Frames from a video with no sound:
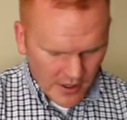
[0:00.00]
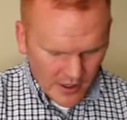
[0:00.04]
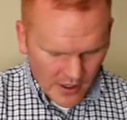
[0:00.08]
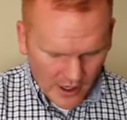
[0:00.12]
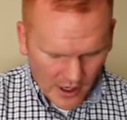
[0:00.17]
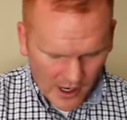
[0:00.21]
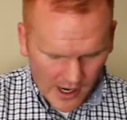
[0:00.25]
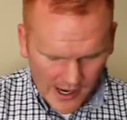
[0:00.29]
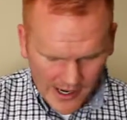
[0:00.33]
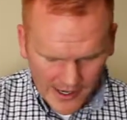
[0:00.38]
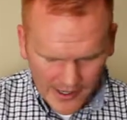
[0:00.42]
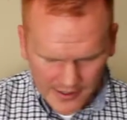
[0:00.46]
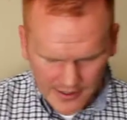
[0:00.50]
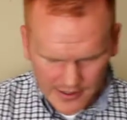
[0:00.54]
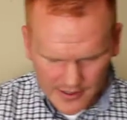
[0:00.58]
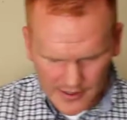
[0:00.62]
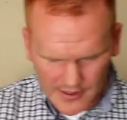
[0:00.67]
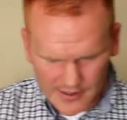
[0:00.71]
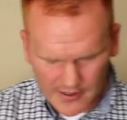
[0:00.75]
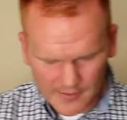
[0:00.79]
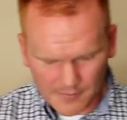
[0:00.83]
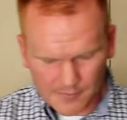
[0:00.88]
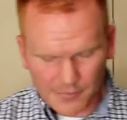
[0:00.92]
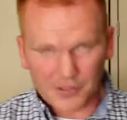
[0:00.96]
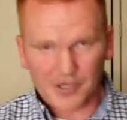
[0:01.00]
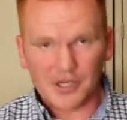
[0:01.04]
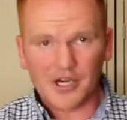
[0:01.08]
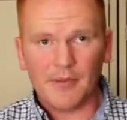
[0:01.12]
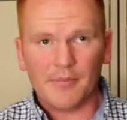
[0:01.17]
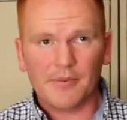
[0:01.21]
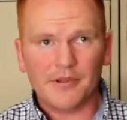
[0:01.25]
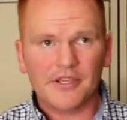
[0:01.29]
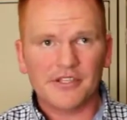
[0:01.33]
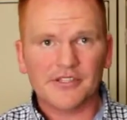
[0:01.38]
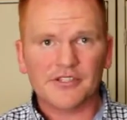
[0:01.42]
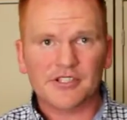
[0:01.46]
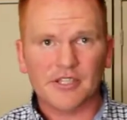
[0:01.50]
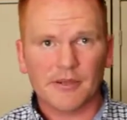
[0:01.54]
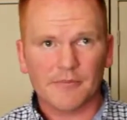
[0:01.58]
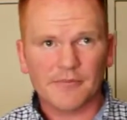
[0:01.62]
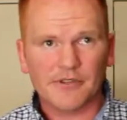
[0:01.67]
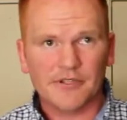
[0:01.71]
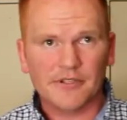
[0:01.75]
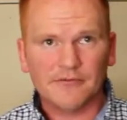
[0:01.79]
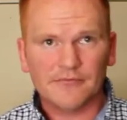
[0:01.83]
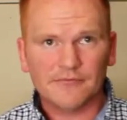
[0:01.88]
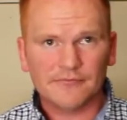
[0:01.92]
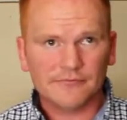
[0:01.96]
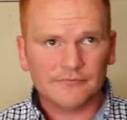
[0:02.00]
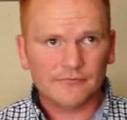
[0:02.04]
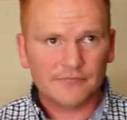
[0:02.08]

Alright, put it up against something